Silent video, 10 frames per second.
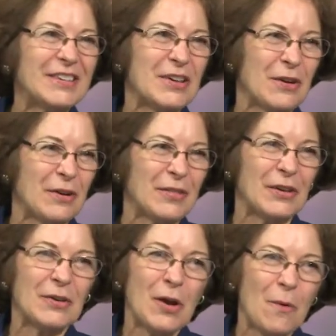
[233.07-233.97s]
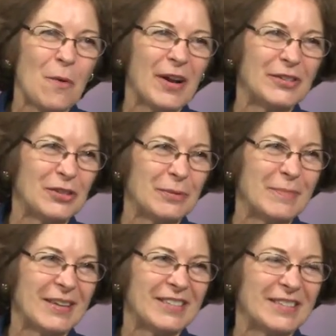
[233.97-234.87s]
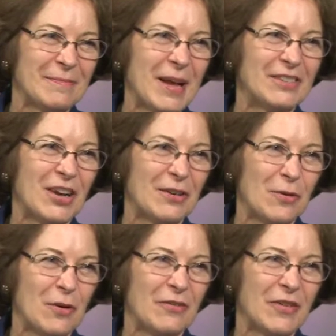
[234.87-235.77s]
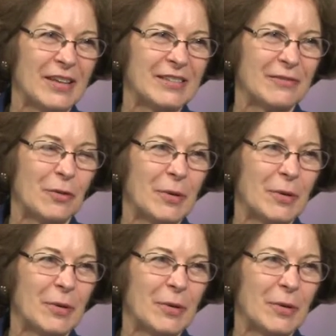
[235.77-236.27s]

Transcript: year that no one should miss the Magi Choral Festival,